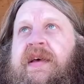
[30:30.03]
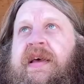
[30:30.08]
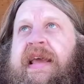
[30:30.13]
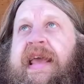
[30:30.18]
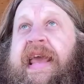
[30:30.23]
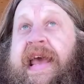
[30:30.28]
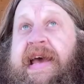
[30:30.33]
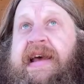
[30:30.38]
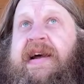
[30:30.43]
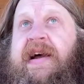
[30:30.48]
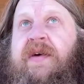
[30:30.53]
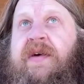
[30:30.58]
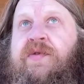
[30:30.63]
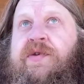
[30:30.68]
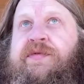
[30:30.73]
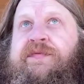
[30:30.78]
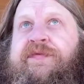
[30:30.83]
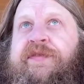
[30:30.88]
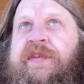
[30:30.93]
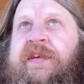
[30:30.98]
Can I
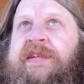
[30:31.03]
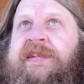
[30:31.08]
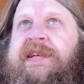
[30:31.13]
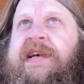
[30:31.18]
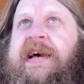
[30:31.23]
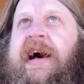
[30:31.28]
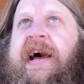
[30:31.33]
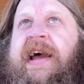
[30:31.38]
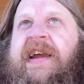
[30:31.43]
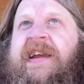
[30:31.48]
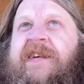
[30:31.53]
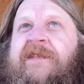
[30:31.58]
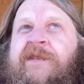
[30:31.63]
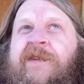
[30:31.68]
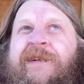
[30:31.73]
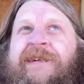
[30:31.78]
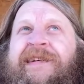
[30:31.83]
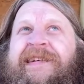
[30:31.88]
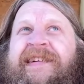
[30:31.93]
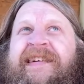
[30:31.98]
root for this guy
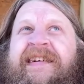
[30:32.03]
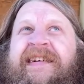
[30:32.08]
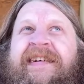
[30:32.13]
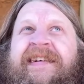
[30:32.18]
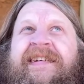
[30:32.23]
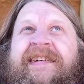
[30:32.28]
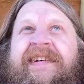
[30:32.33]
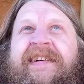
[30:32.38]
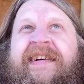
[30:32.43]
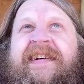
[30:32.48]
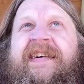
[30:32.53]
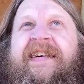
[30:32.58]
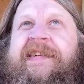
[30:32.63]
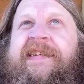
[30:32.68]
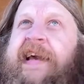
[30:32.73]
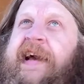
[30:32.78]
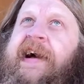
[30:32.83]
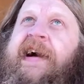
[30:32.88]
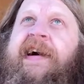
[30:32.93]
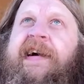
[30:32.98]
anymore?
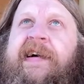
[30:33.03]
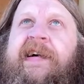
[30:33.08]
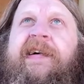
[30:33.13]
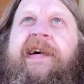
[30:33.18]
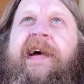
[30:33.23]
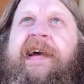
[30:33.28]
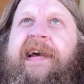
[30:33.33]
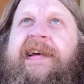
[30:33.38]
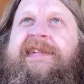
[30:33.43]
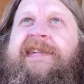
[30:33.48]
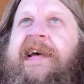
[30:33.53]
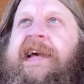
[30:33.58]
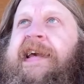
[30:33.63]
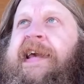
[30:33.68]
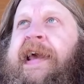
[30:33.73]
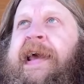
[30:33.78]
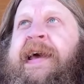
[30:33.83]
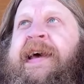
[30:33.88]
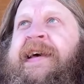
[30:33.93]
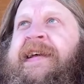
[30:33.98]
Yeah, I guess I
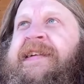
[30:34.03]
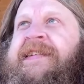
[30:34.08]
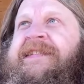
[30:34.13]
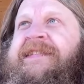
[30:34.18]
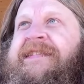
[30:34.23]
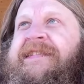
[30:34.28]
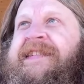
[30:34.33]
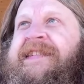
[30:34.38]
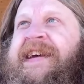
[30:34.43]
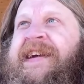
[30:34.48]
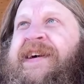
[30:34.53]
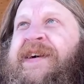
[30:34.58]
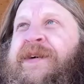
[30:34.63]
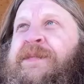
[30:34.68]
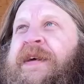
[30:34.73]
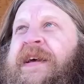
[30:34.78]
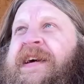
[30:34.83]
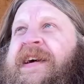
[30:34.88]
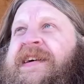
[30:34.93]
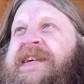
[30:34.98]
can,
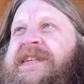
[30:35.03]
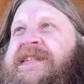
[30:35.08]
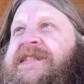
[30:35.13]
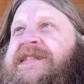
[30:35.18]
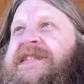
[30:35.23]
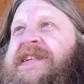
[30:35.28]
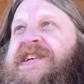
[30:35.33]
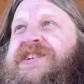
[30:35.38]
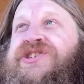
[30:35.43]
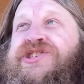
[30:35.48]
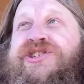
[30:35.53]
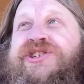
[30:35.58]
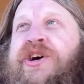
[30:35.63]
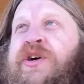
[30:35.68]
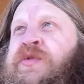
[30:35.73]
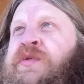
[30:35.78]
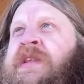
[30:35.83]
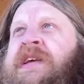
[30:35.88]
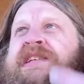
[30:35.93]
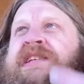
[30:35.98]
because he's
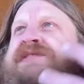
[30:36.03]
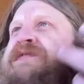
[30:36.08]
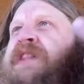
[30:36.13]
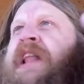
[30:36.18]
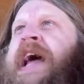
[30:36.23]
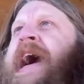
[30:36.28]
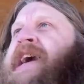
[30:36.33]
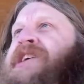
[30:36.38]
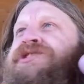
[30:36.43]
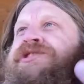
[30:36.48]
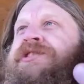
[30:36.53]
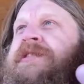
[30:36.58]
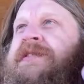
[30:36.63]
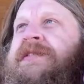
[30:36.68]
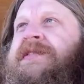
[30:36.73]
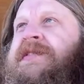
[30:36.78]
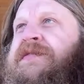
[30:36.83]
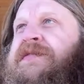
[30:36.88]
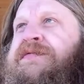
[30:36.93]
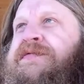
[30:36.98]
shown these
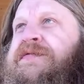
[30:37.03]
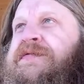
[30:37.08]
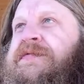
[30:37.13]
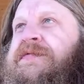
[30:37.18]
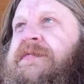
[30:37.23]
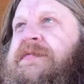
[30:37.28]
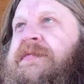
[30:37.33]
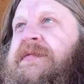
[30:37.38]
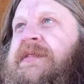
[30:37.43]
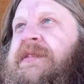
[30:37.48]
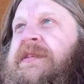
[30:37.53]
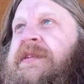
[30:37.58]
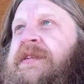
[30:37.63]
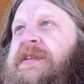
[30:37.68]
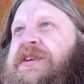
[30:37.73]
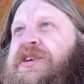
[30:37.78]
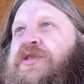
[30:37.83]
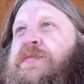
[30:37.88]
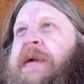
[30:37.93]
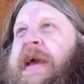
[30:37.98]
flashes of
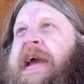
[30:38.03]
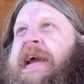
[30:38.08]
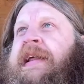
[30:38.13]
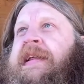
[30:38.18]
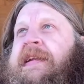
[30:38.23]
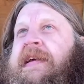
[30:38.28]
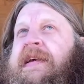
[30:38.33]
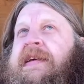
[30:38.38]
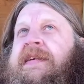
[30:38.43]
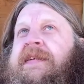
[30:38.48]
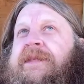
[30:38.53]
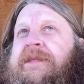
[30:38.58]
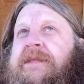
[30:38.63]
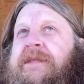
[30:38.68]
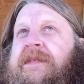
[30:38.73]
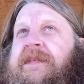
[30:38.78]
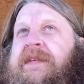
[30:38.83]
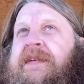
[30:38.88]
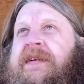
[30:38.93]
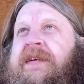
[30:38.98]
humanity.
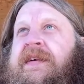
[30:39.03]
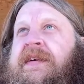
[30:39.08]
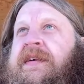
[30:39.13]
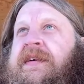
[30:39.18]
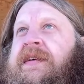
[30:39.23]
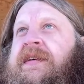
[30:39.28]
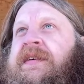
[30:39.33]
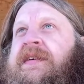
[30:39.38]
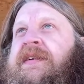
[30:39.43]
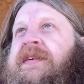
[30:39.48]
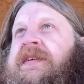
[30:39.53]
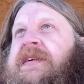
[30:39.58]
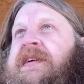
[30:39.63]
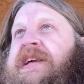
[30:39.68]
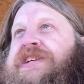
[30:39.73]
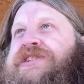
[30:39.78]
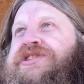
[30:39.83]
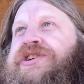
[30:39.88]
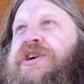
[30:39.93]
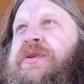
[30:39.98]

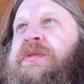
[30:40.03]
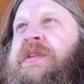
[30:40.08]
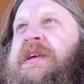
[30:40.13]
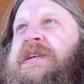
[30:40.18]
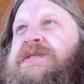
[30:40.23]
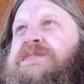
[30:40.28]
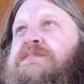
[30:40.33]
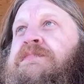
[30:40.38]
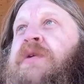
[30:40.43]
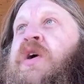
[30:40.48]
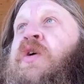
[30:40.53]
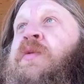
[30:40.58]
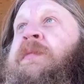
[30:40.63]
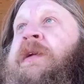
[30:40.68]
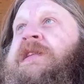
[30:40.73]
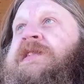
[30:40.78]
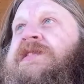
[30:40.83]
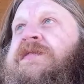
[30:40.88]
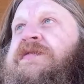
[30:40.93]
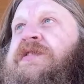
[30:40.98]
He's shown these
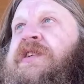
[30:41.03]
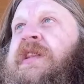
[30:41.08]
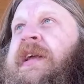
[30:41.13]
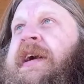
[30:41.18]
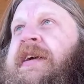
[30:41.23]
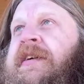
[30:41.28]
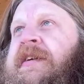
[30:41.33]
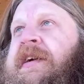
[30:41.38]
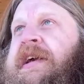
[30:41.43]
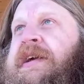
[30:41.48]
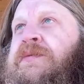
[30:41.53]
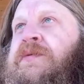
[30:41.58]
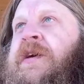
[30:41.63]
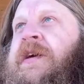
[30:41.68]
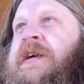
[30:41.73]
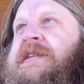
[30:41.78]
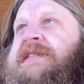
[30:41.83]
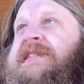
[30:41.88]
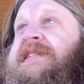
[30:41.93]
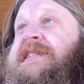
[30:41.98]
moments of clarity
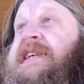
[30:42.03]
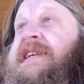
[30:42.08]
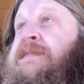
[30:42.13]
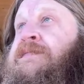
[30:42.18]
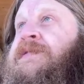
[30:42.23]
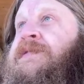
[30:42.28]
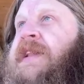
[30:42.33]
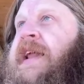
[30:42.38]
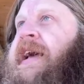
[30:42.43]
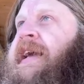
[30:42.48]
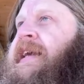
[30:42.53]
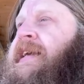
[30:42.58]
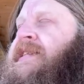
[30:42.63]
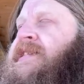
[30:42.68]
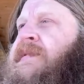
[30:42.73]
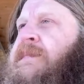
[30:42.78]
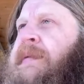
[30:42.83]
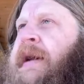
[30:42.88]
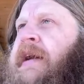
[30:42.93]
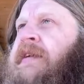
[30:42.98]
where it seems like
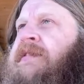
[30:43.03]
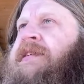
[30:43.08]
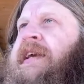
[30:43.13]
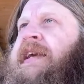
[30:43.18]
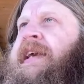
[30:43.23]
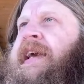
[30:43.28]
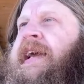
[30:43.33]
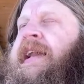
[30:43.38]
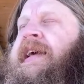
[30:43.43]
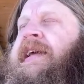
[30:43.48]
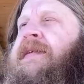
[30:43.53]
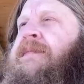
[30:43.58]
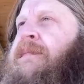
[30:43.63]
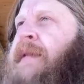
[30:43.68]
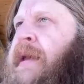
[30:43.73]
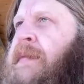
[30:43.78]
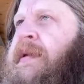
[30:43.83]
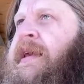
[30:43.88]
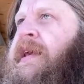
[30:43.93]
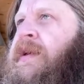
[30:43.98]
he's about to get it, and
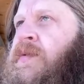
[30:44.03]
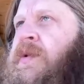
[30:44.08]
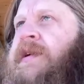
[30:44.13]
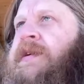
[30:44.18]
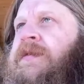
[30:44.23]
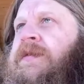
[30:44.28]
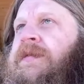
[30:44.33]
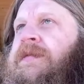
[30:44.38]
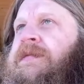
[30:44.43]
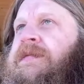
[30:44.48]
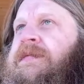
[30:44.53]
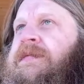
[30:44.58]
maybe he will.